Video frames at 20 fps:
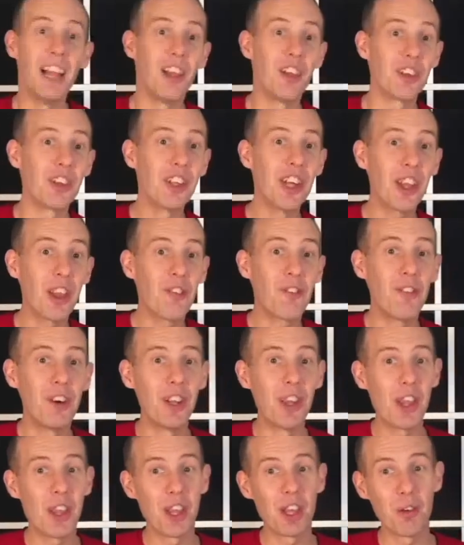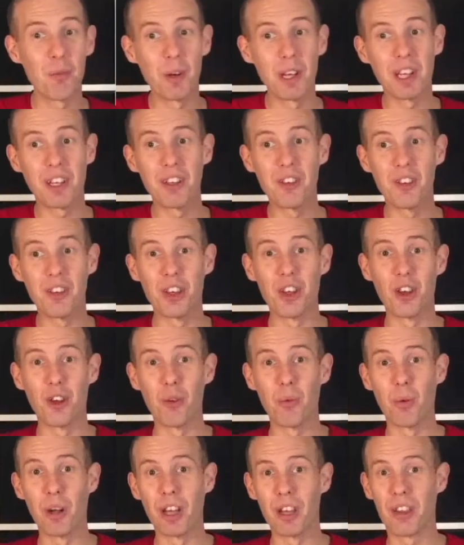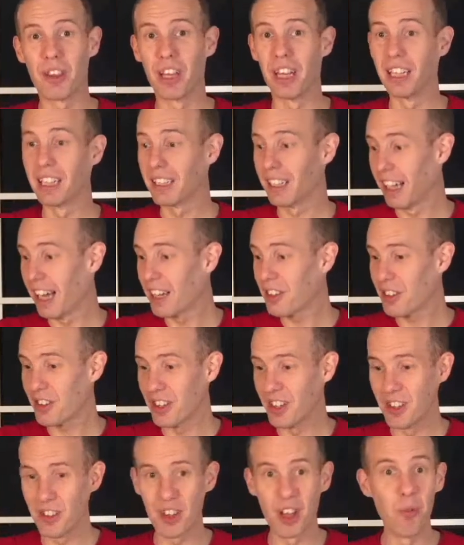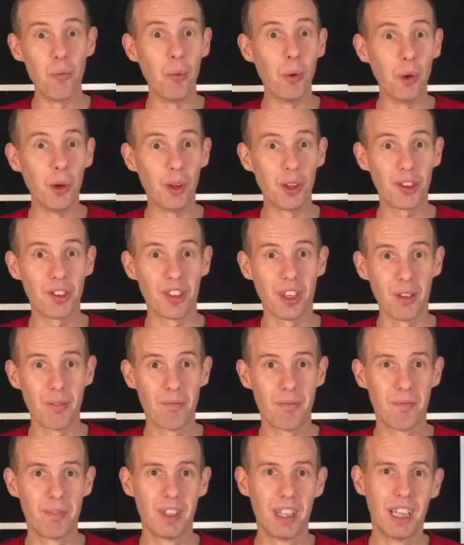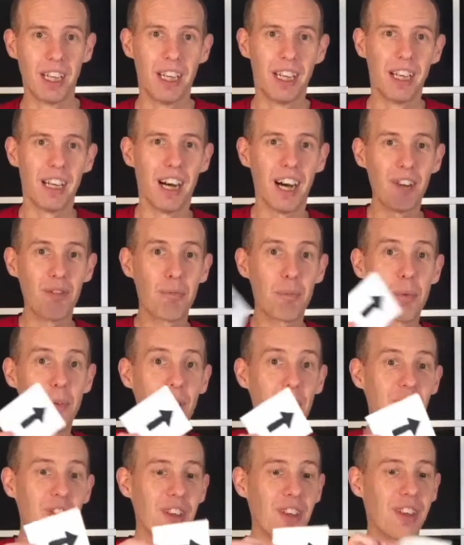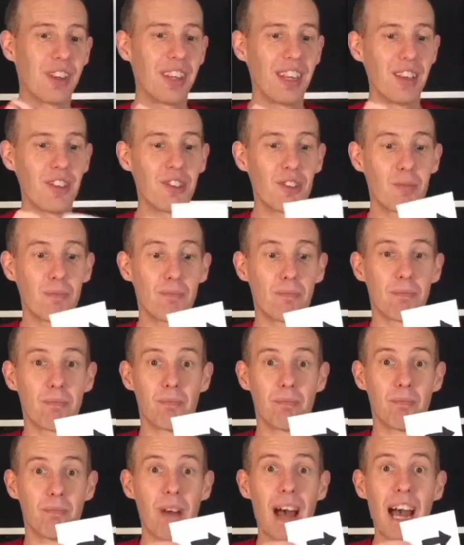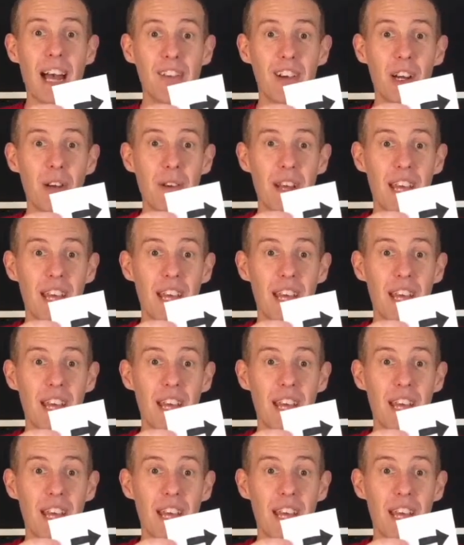There's another fun thing we can do with glasses and water. I've printed this arrow